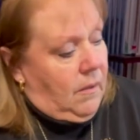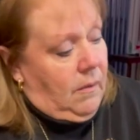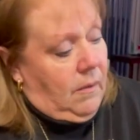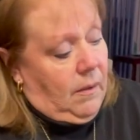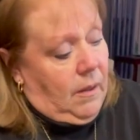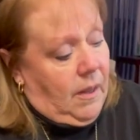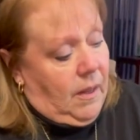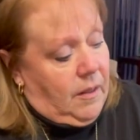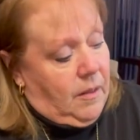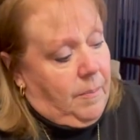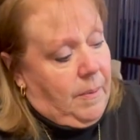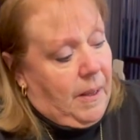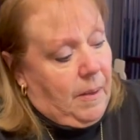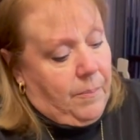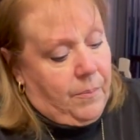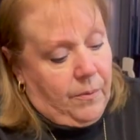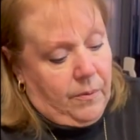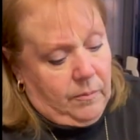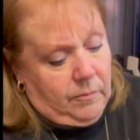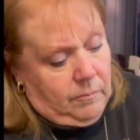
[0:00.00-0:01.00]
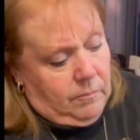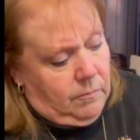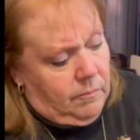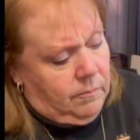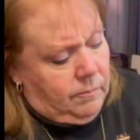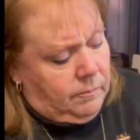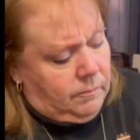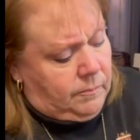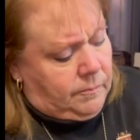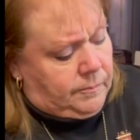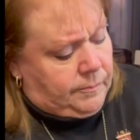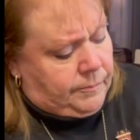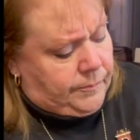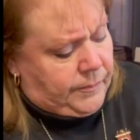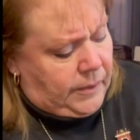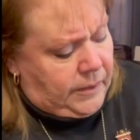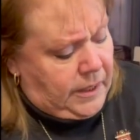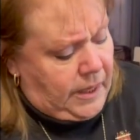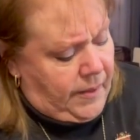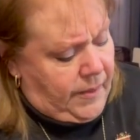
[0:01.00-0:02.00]
And the pepper,
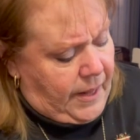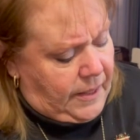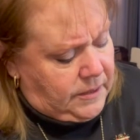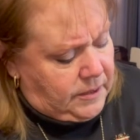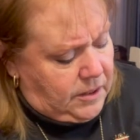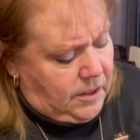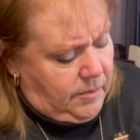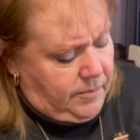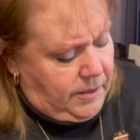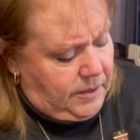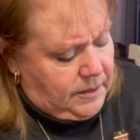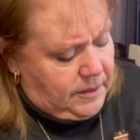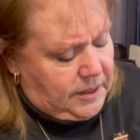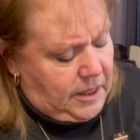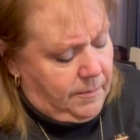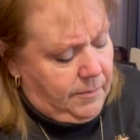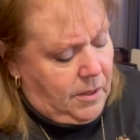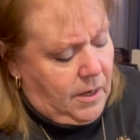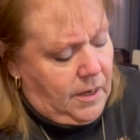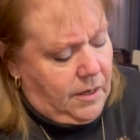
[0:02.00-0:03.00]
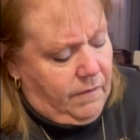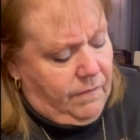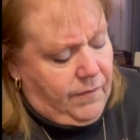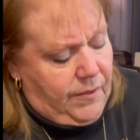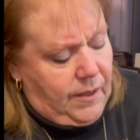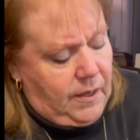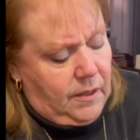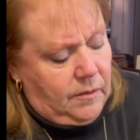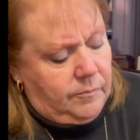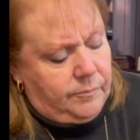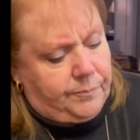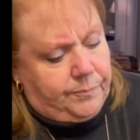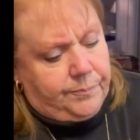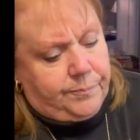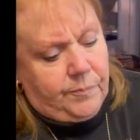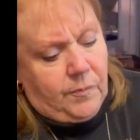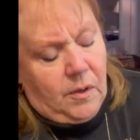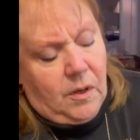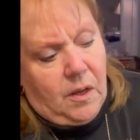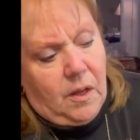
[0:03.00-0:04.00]
again, that's going to be the same kind of thing.
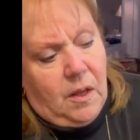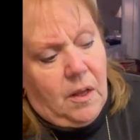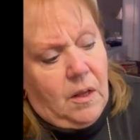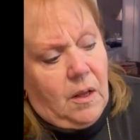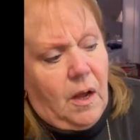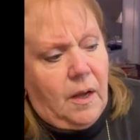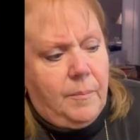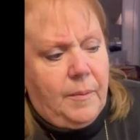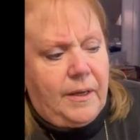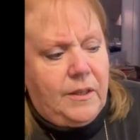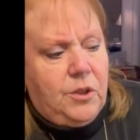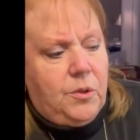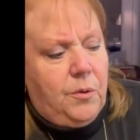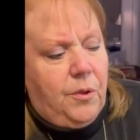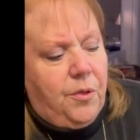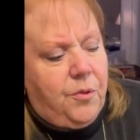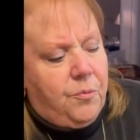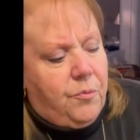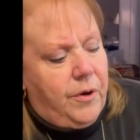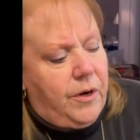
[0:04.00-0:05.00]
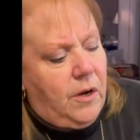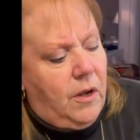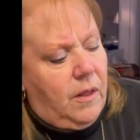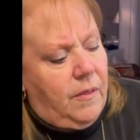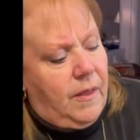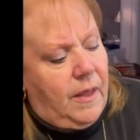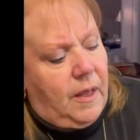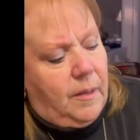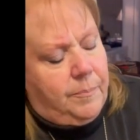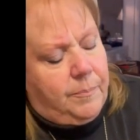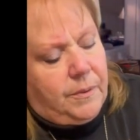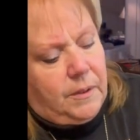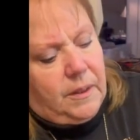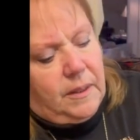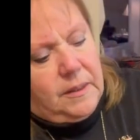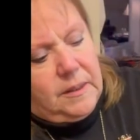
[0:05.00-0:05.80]
I might do 3 on that, but let's